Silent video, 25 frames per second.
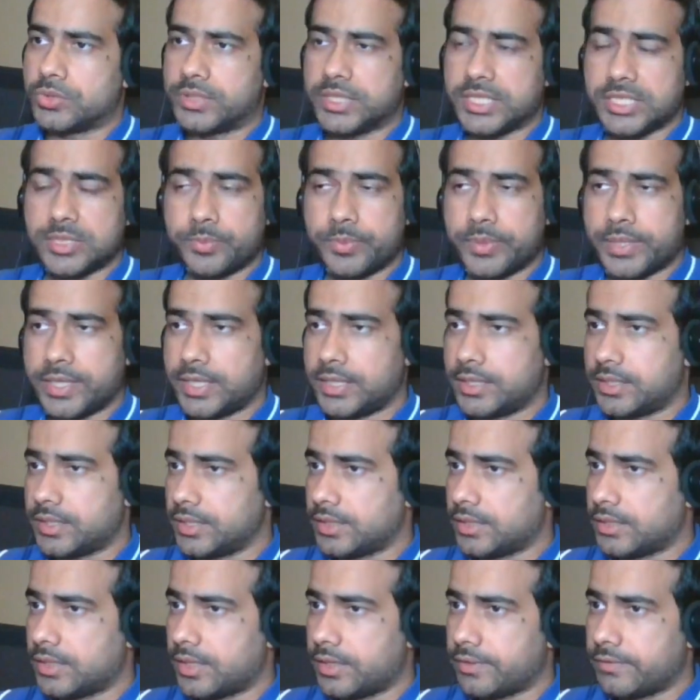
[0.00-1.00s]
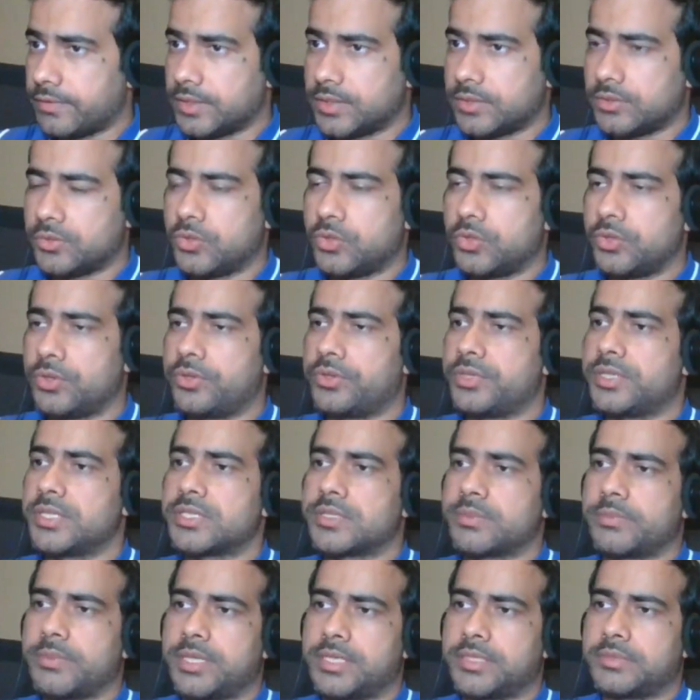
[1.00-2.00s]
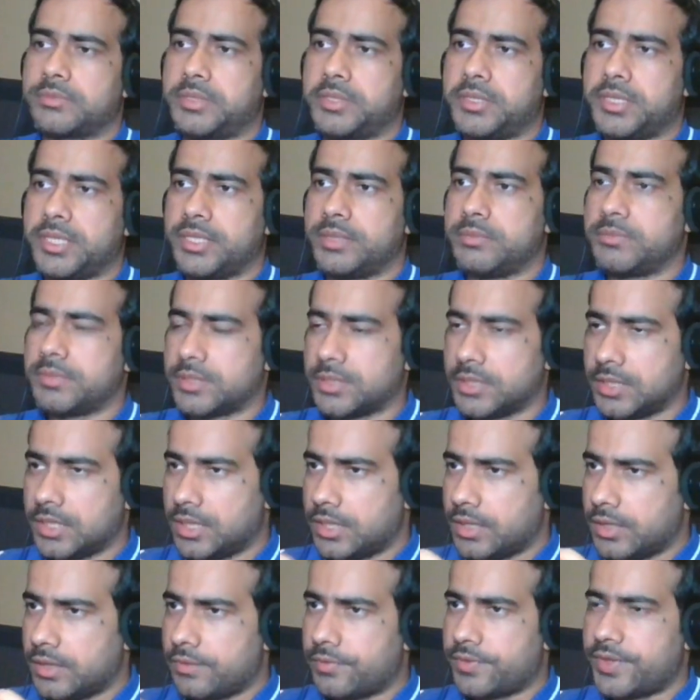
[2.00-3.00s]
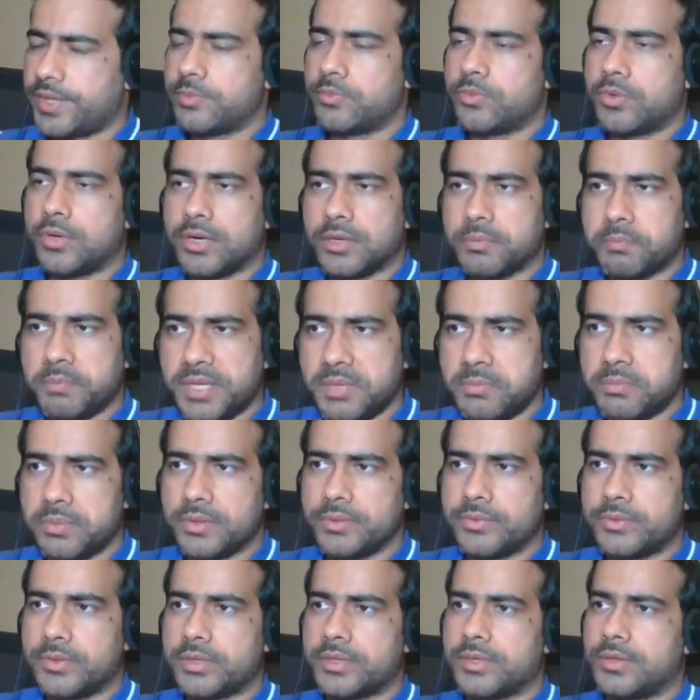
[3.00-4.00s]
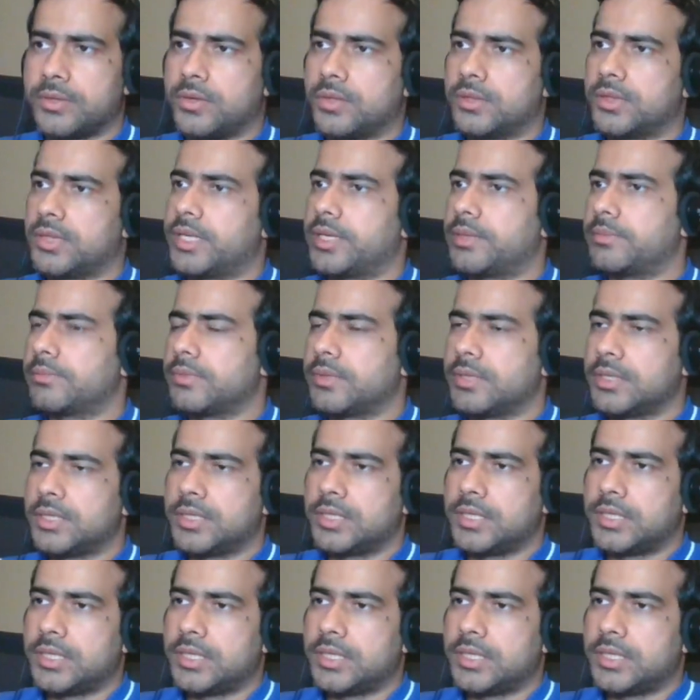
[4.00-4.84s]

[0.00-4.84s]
Despite, you know, having good risk management teams, framework, people working on them.